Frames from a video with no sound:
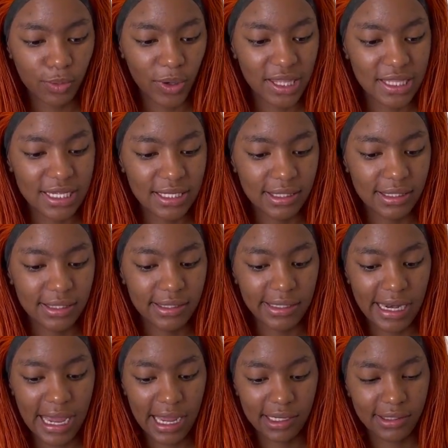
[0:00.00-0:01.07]
were these
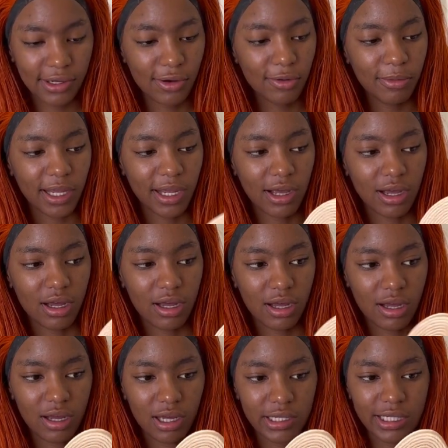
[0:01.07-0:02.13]
slides oh my
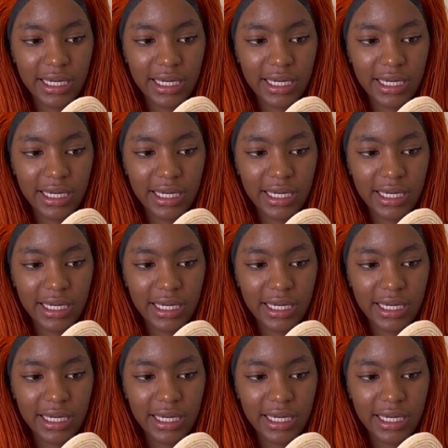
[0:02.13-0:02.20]
god